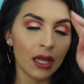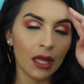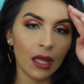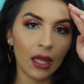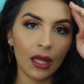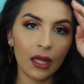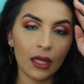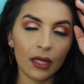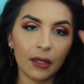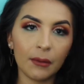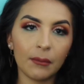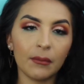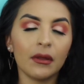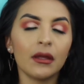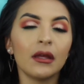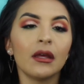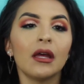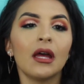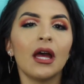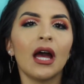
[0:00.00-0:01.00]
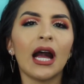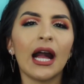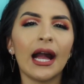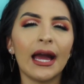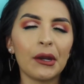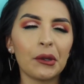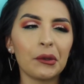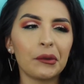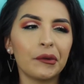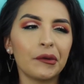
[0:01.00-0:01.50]
I
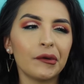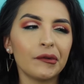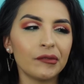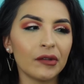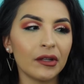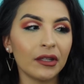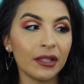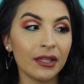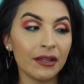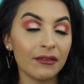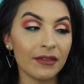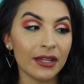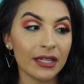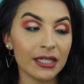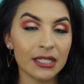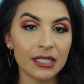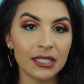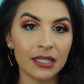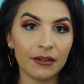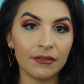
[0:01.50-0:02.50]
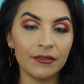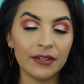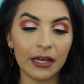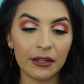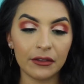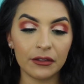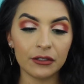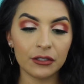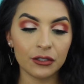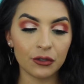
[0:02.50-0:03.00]
don't know if I'll leave that stuff
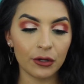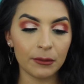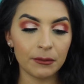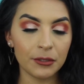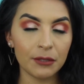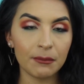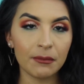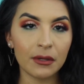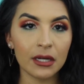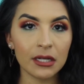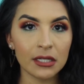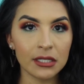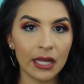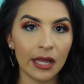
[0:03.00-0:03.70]
down in the description box.